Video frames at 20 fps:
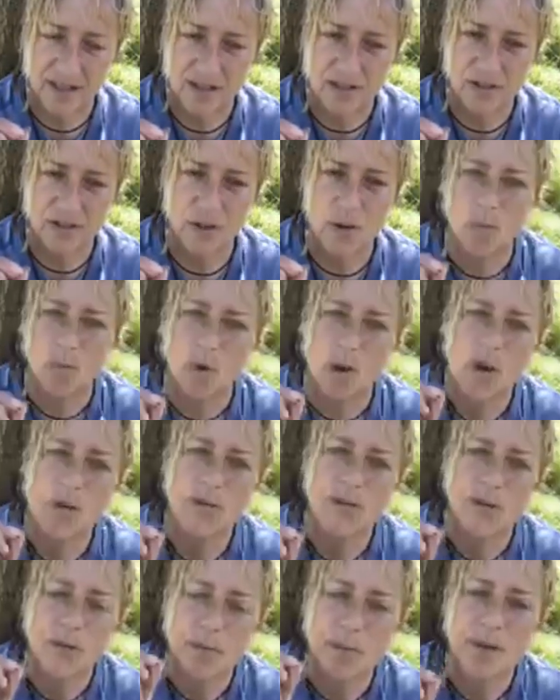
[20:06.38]
So, what
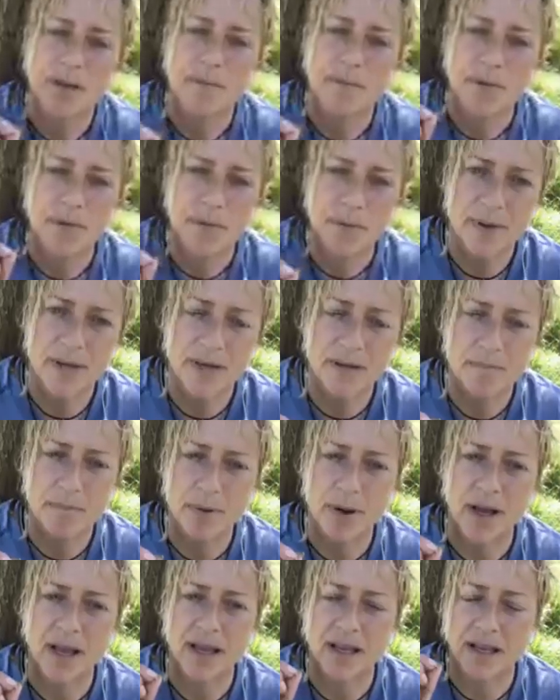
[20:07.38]
do people mean
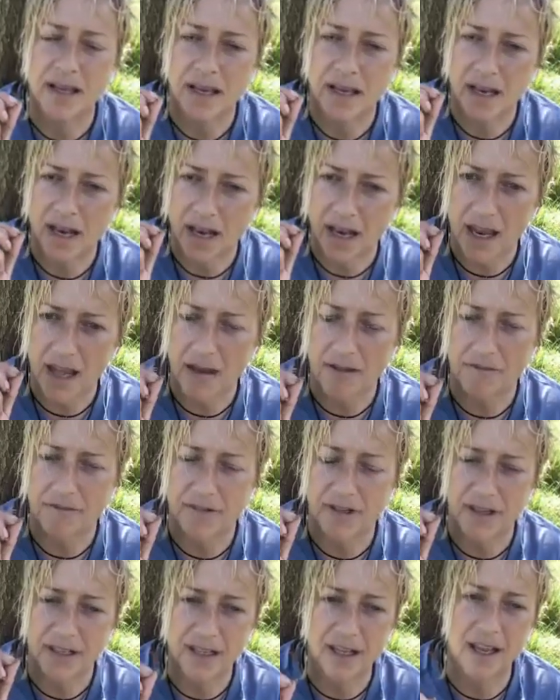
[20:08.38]
by
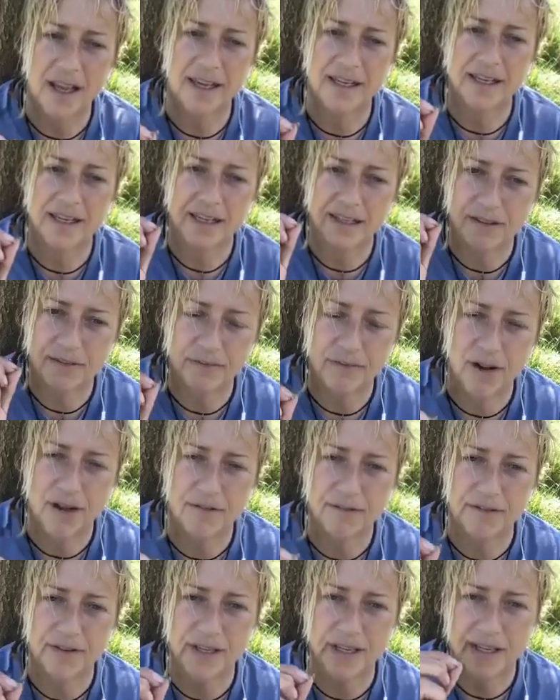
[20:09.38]
love and light is
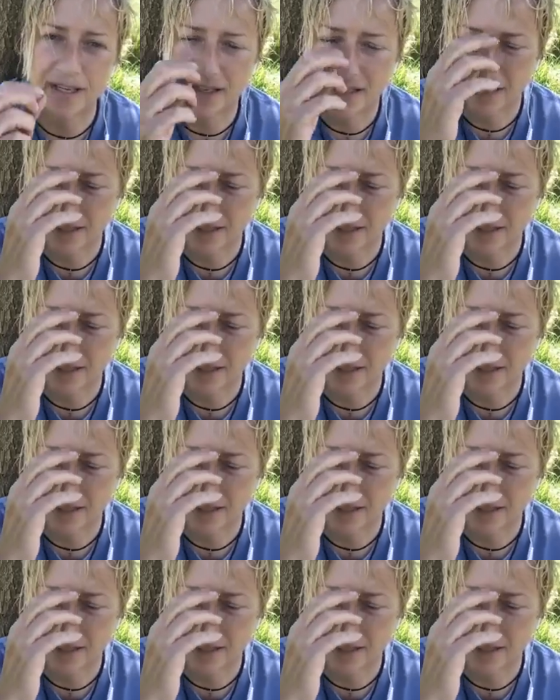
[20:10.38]
fluffy?